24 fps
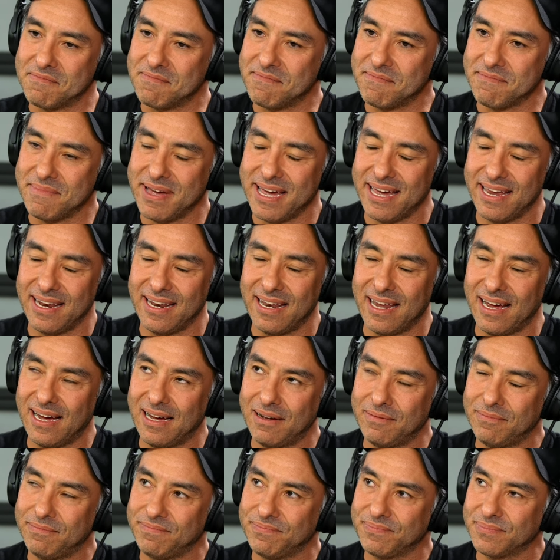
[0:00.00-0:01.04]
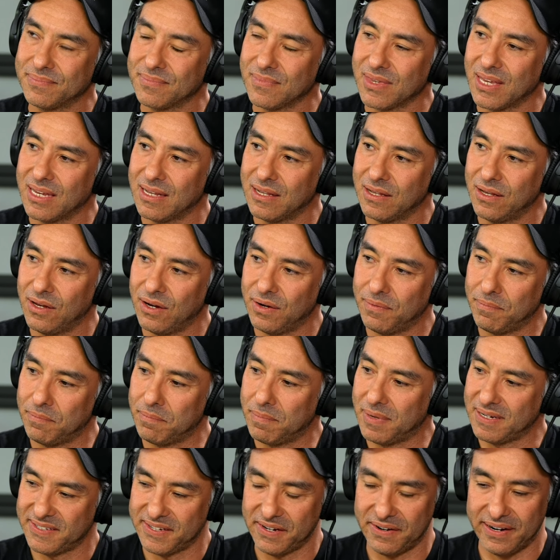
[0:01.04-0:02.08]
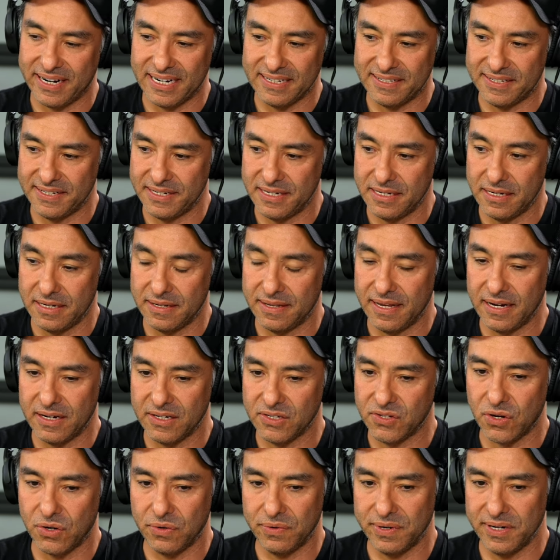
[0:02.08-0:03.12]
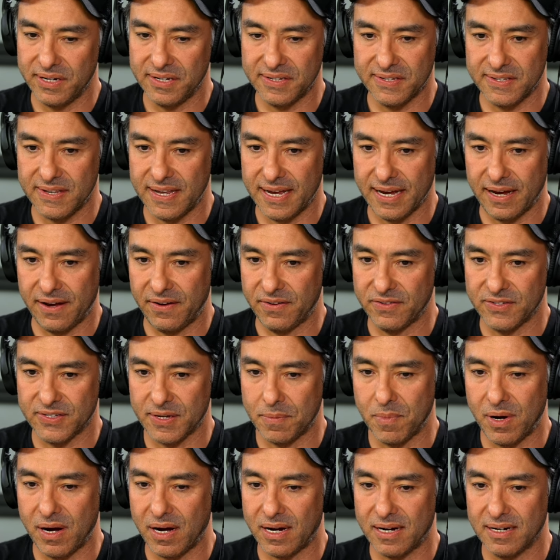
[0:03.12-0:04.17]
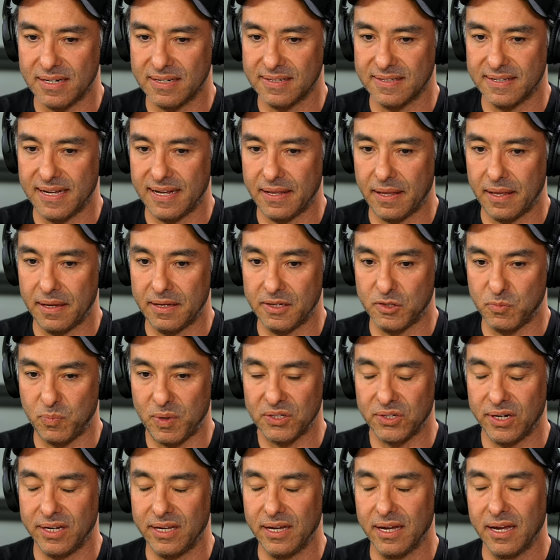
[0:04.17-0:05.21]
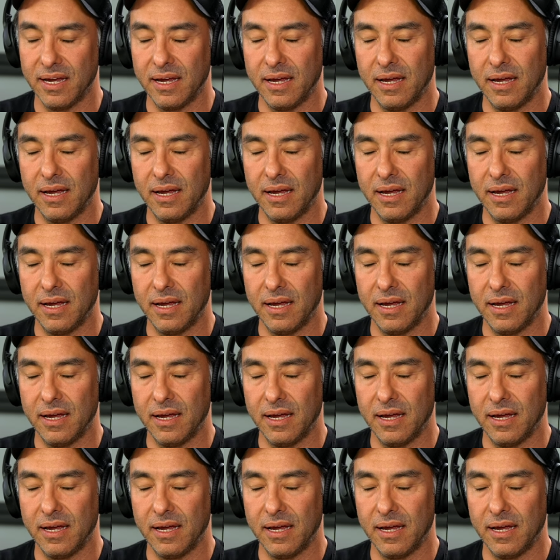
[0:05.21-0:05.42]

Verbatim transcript: man, um, the Maserati. There's always like some cars that, especially,